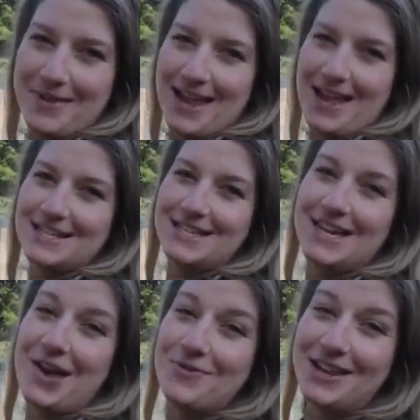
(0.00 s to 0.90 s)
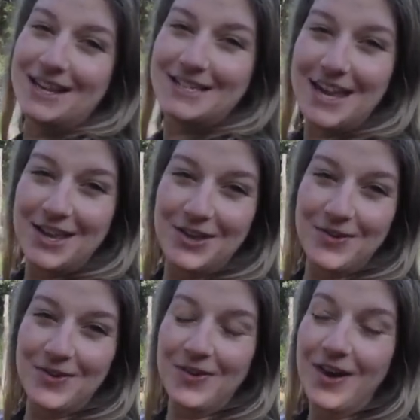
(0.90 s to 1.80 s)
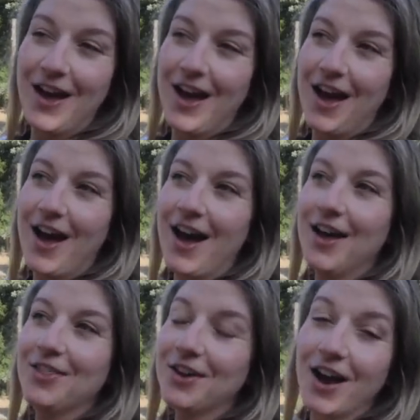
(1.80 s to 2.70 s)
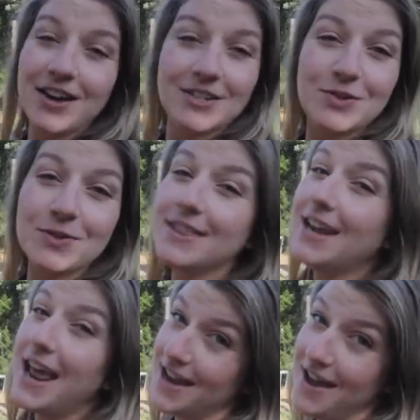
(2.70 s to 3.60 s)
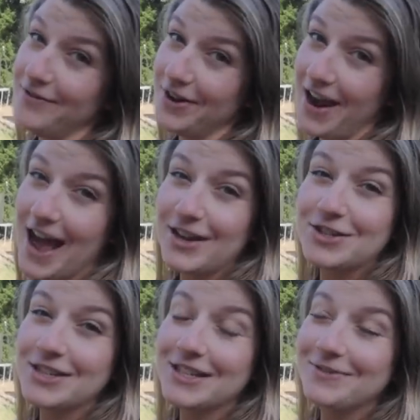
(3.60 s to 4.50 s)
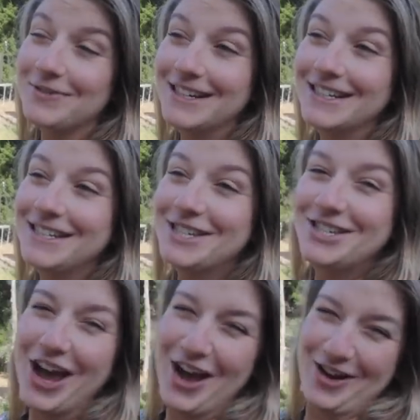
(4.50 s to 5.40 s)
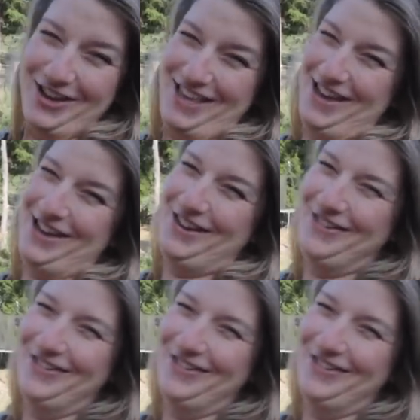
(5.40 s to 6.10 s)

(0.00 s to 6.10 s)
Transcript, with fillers: me, and today we're going to take you on the garden tour that I never actually wanted to show you.